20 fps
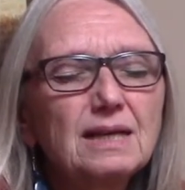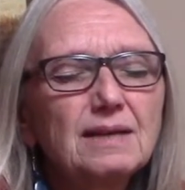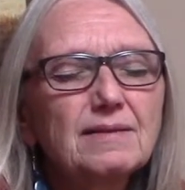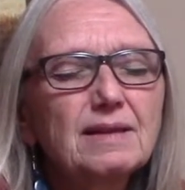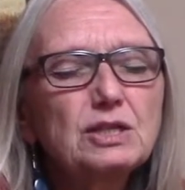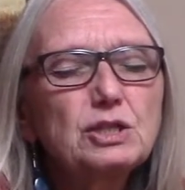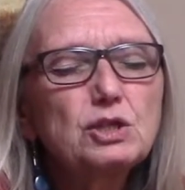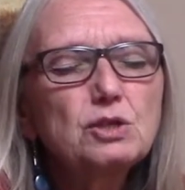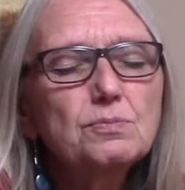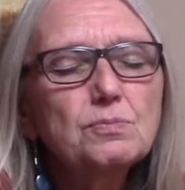
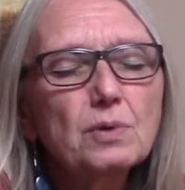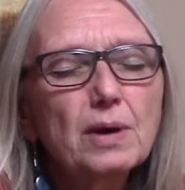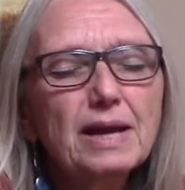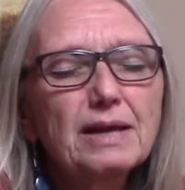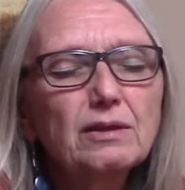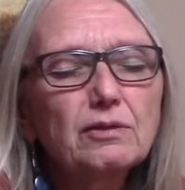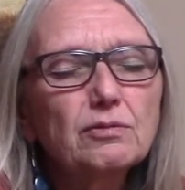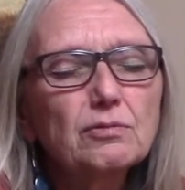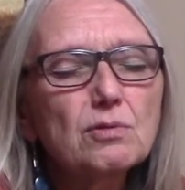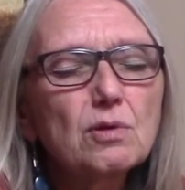that you
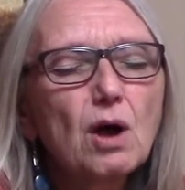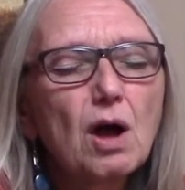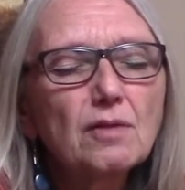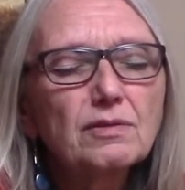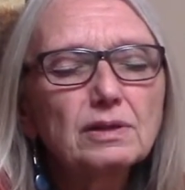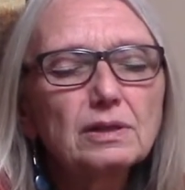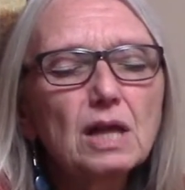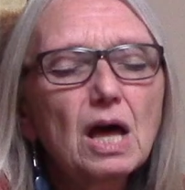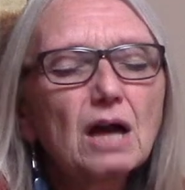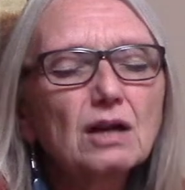break through all
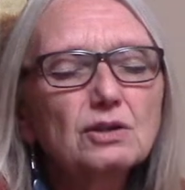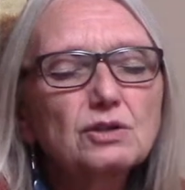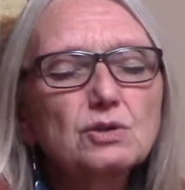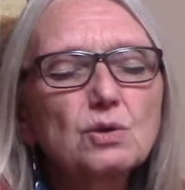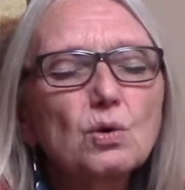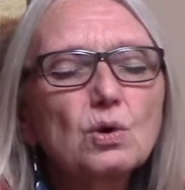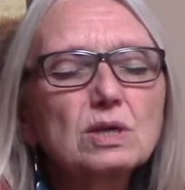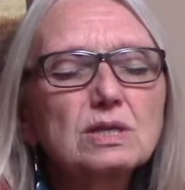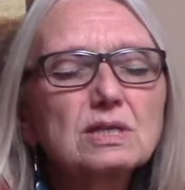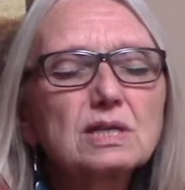the locked
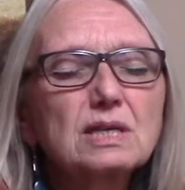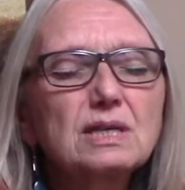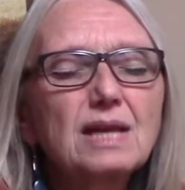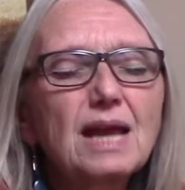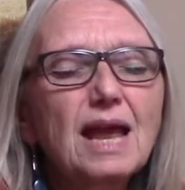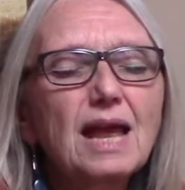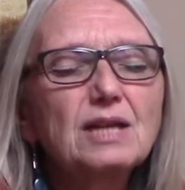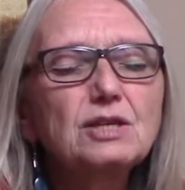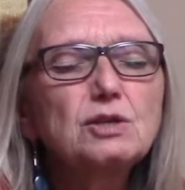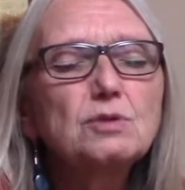doors and
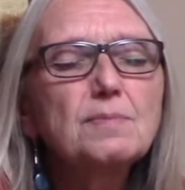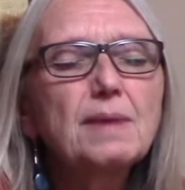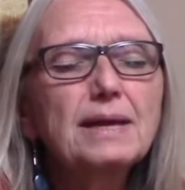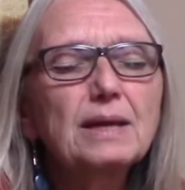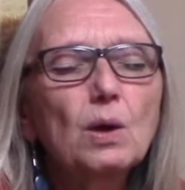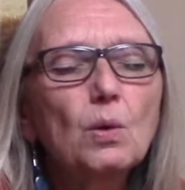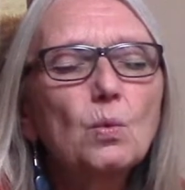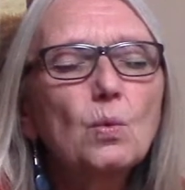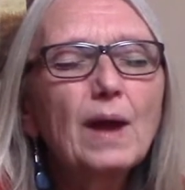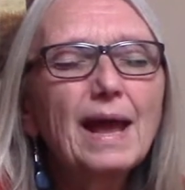you
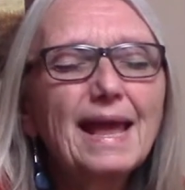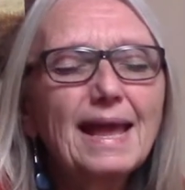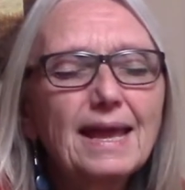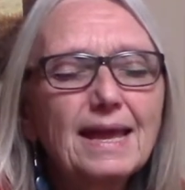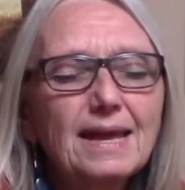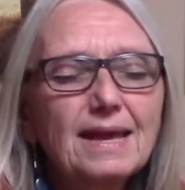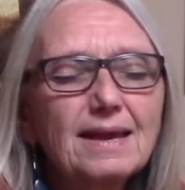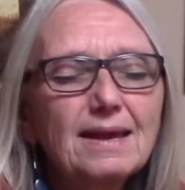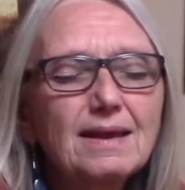make a way.